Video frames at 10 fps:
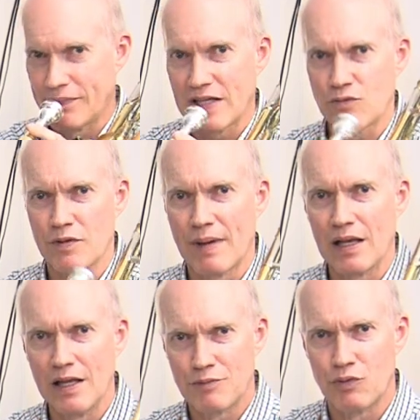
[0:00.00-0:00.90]
that's with my
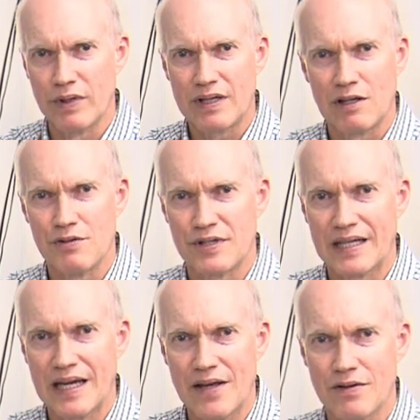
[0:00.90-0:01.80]
lips really close
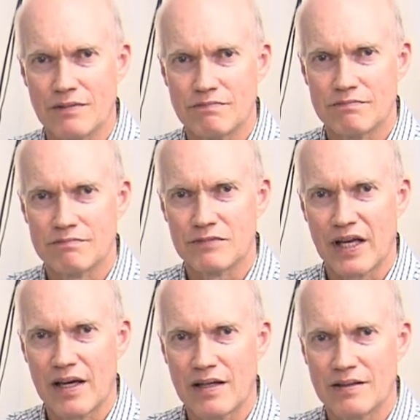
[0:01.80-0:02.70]
together,
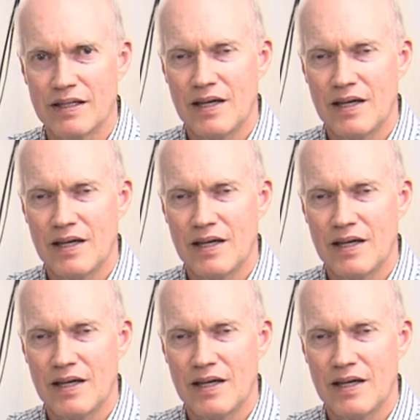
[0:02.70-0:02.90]
okay?